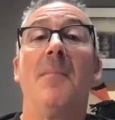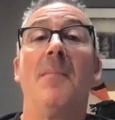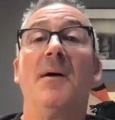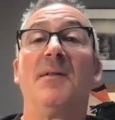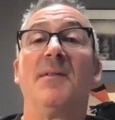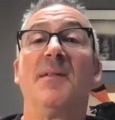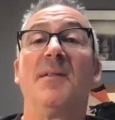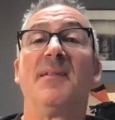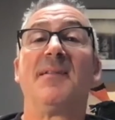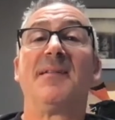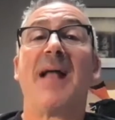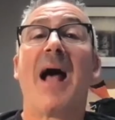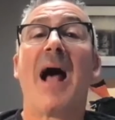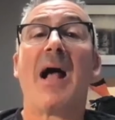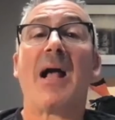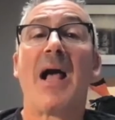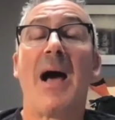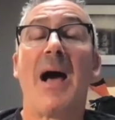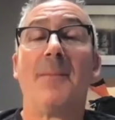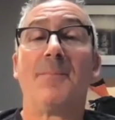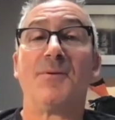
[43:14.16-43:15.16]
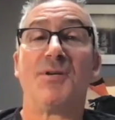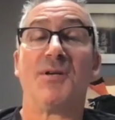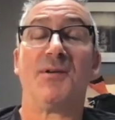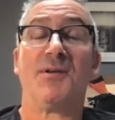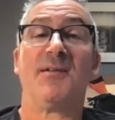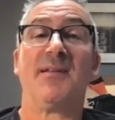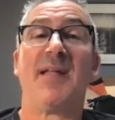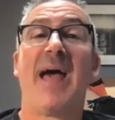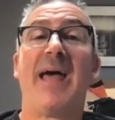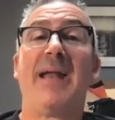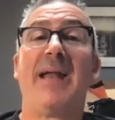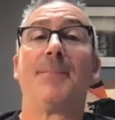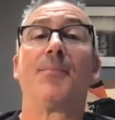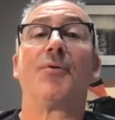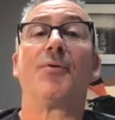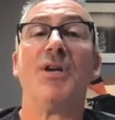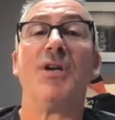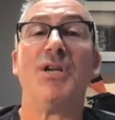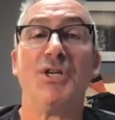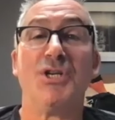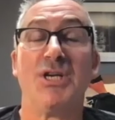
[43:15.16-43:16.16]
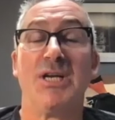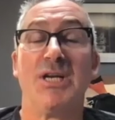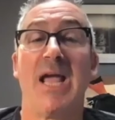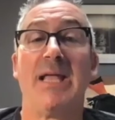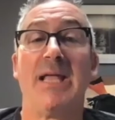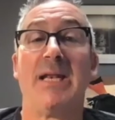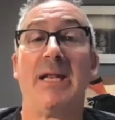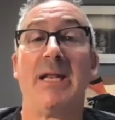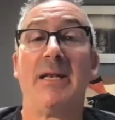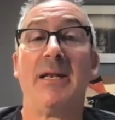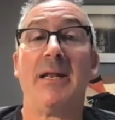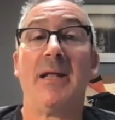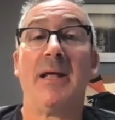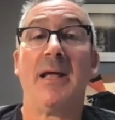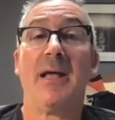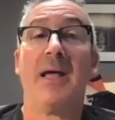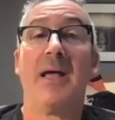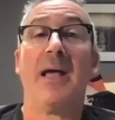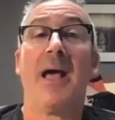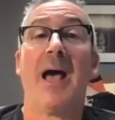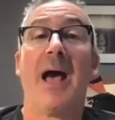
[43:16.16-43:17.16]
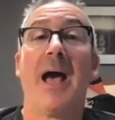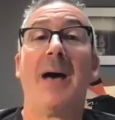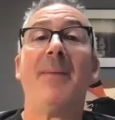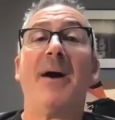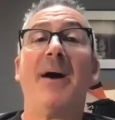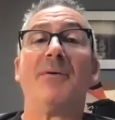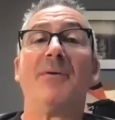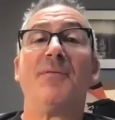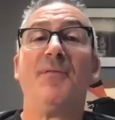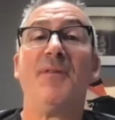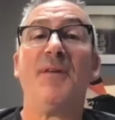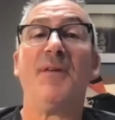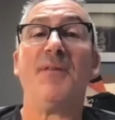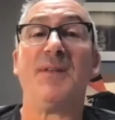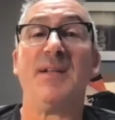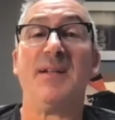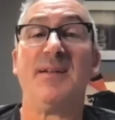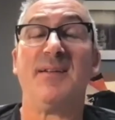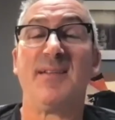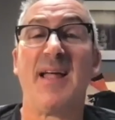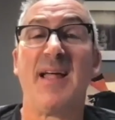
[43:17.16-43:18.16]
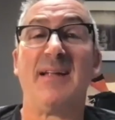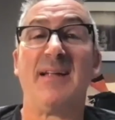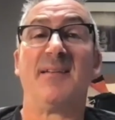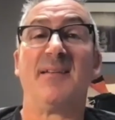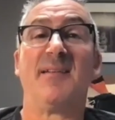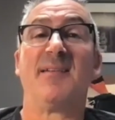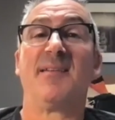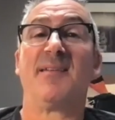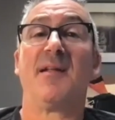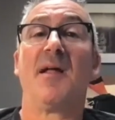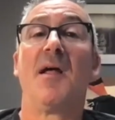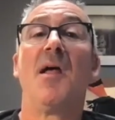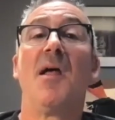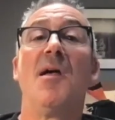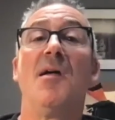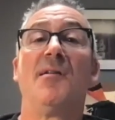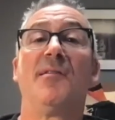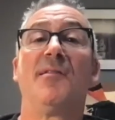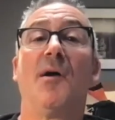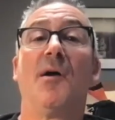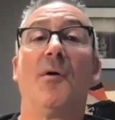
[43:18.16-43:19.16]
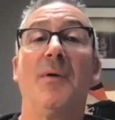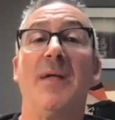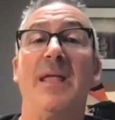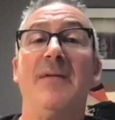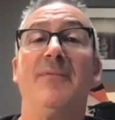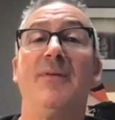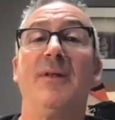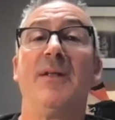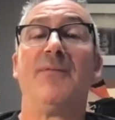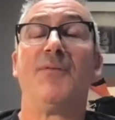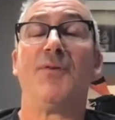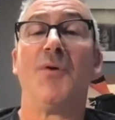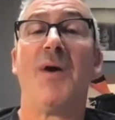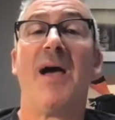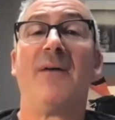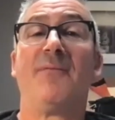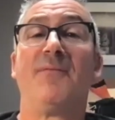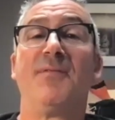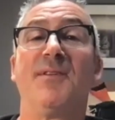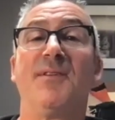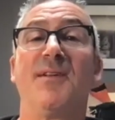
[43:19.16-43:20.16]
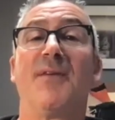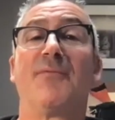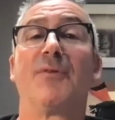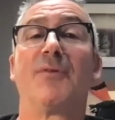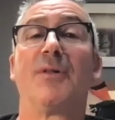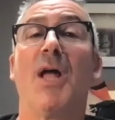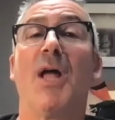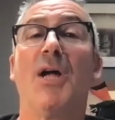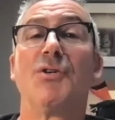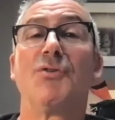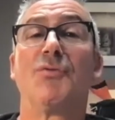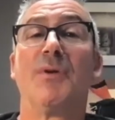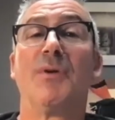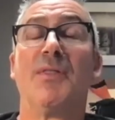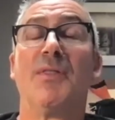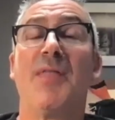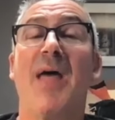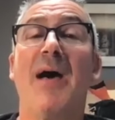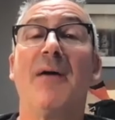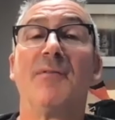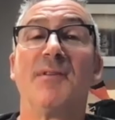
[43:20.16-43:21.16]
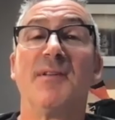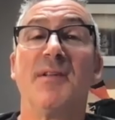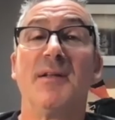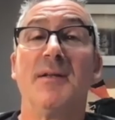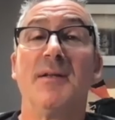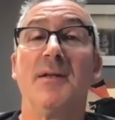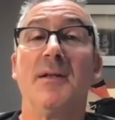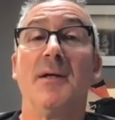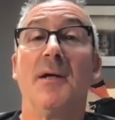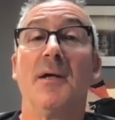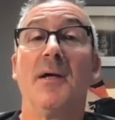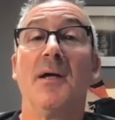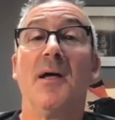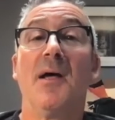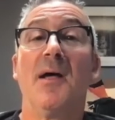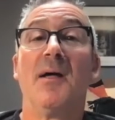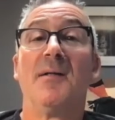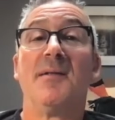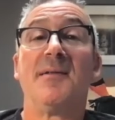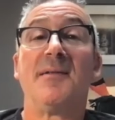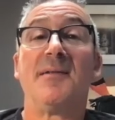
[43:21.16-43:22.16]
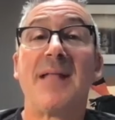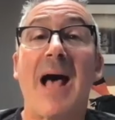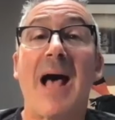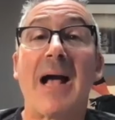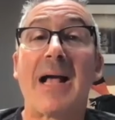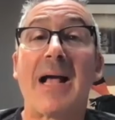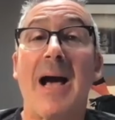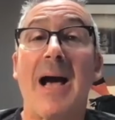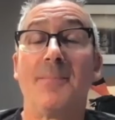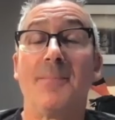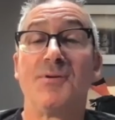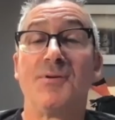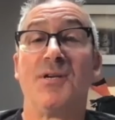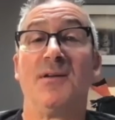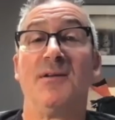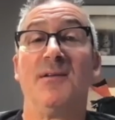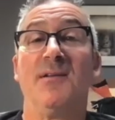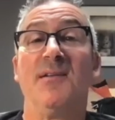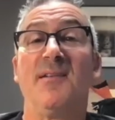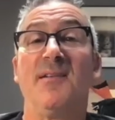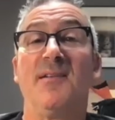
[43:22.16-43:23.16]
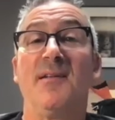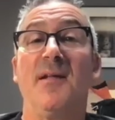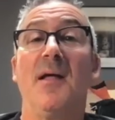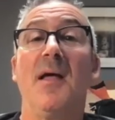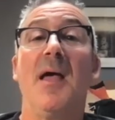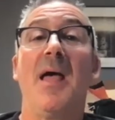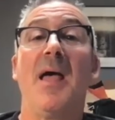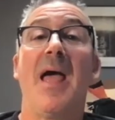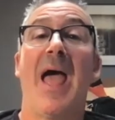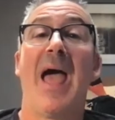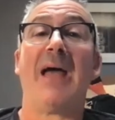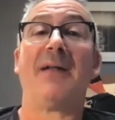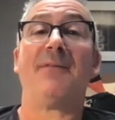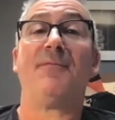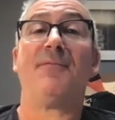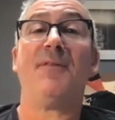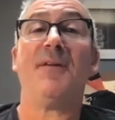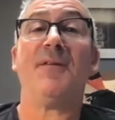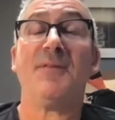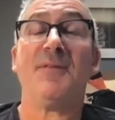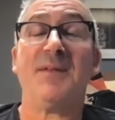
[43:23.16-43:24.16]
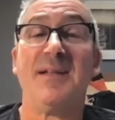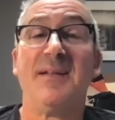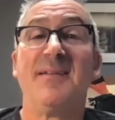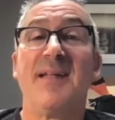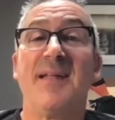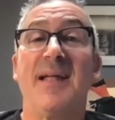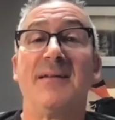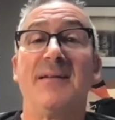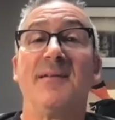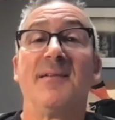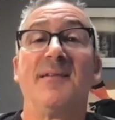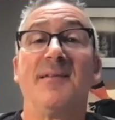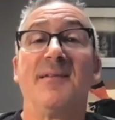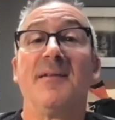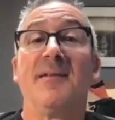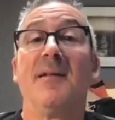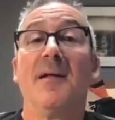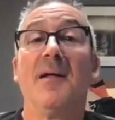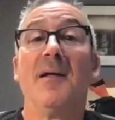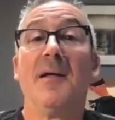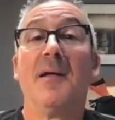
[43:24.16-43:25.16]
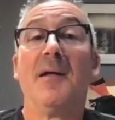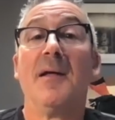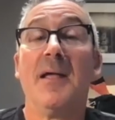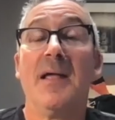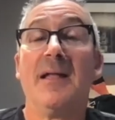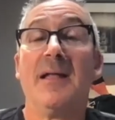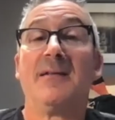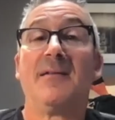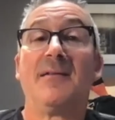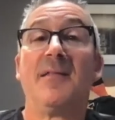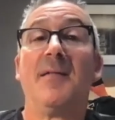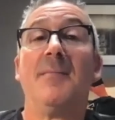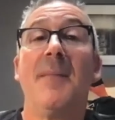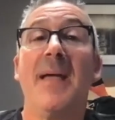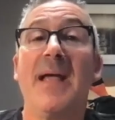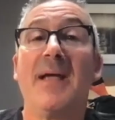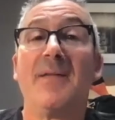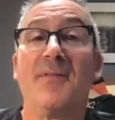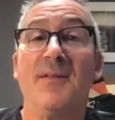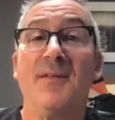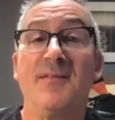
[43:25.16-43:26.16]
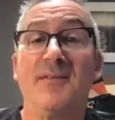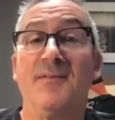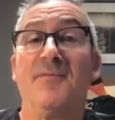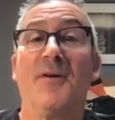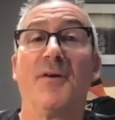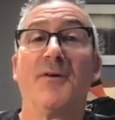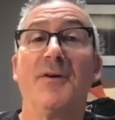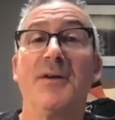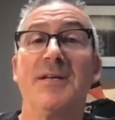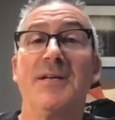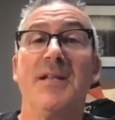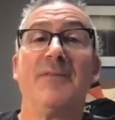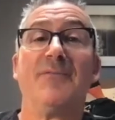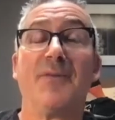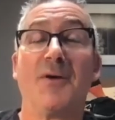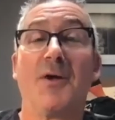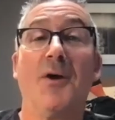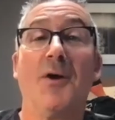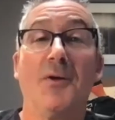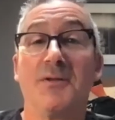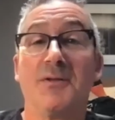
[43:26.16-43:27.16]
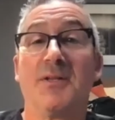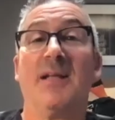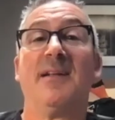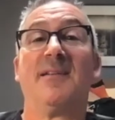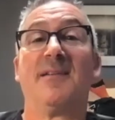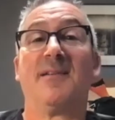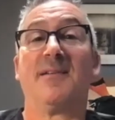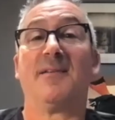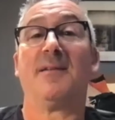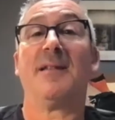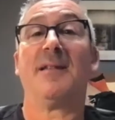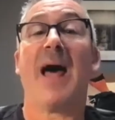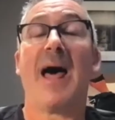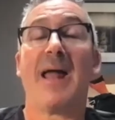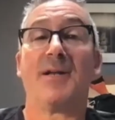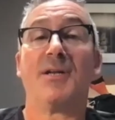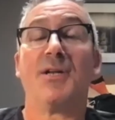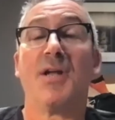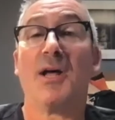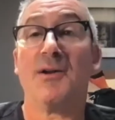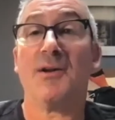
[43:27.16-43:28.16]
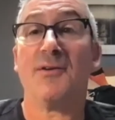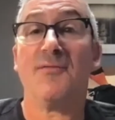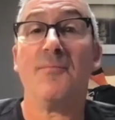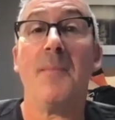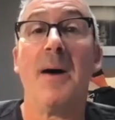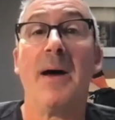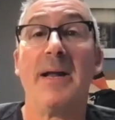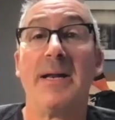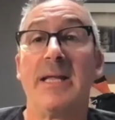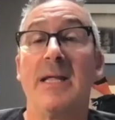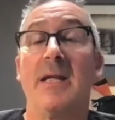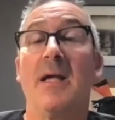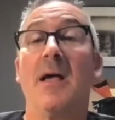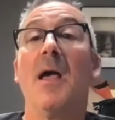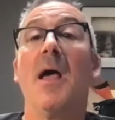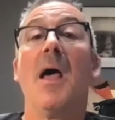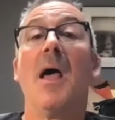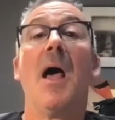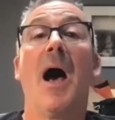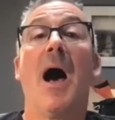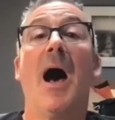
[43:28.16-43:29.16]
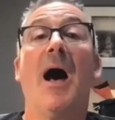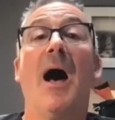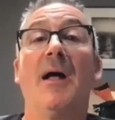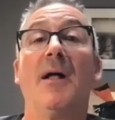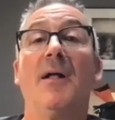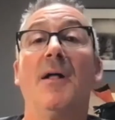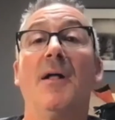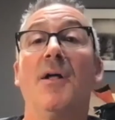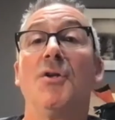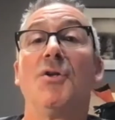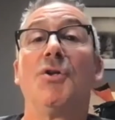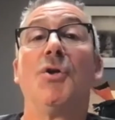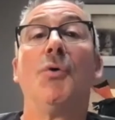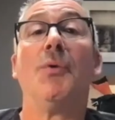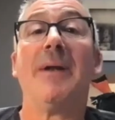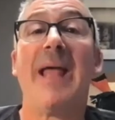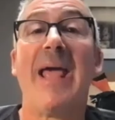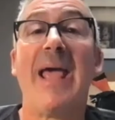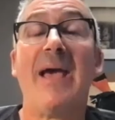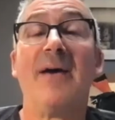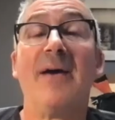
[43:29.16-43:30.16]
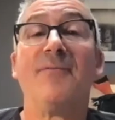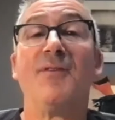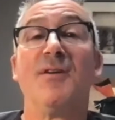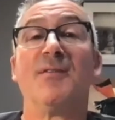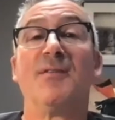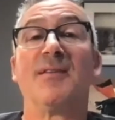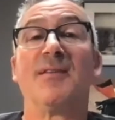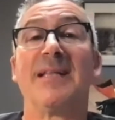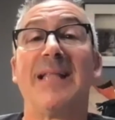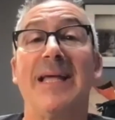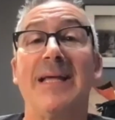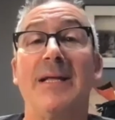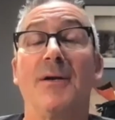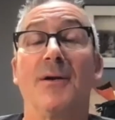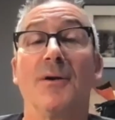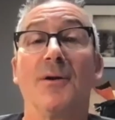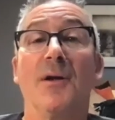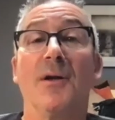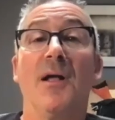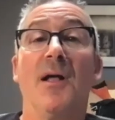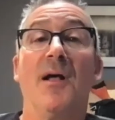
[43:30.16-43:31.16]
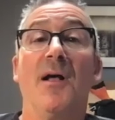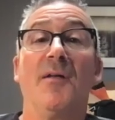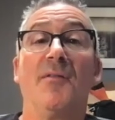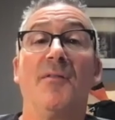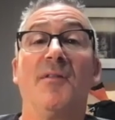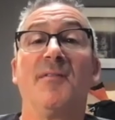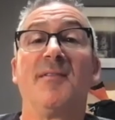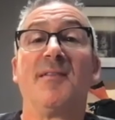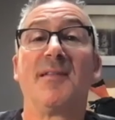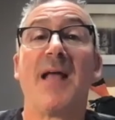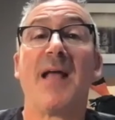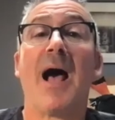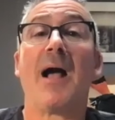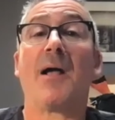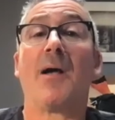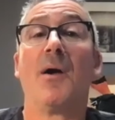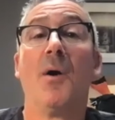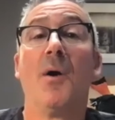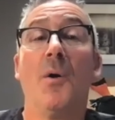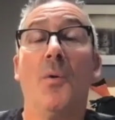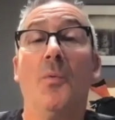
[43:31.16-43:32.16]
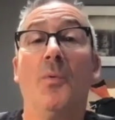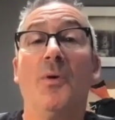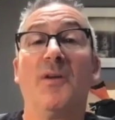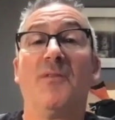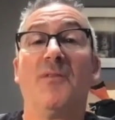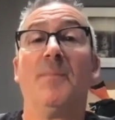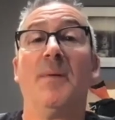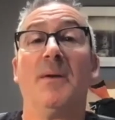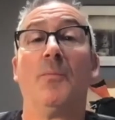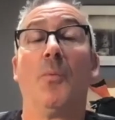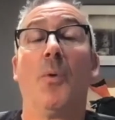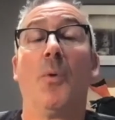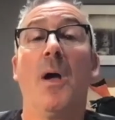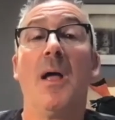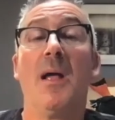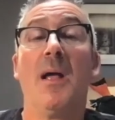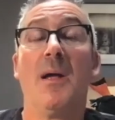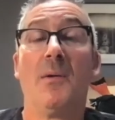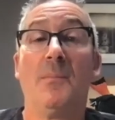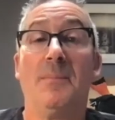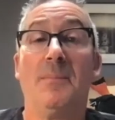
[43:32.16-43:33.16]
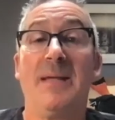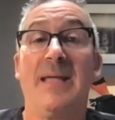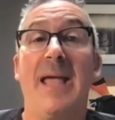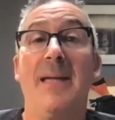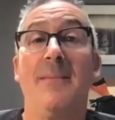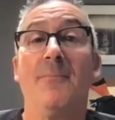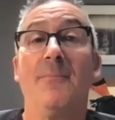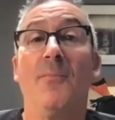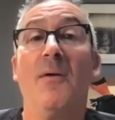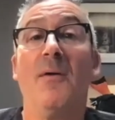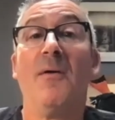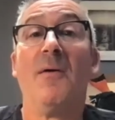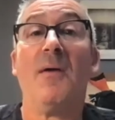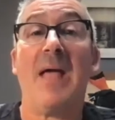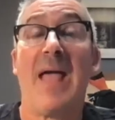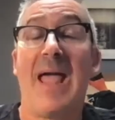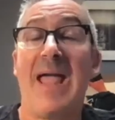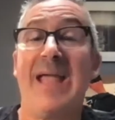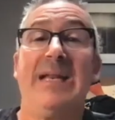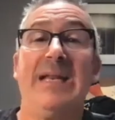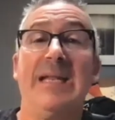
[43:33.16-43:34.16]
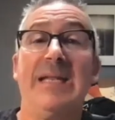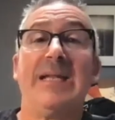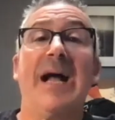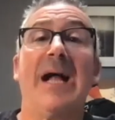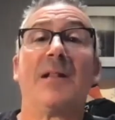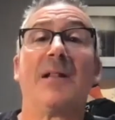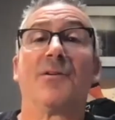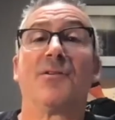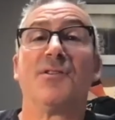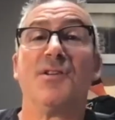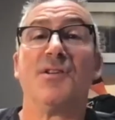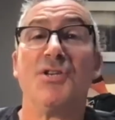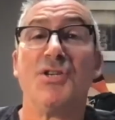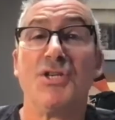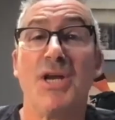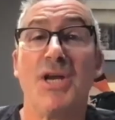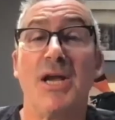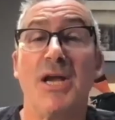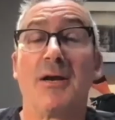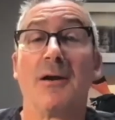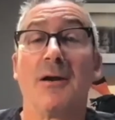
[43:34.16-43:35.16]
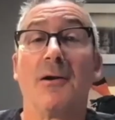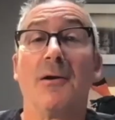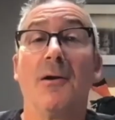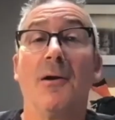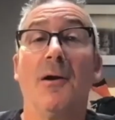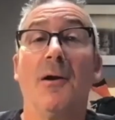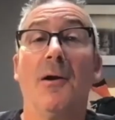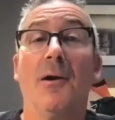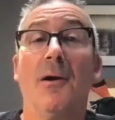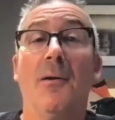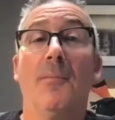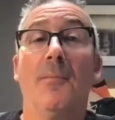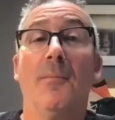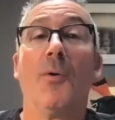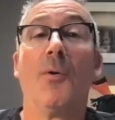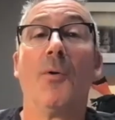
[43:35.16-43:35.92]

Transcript: the stock options had appreciated about 50 cents. So even if you have several 100,000 stock options at 50 cents, the math isn't very difficult. It's not a ton of money. 2.5 years later, the stock would have became $80 a share more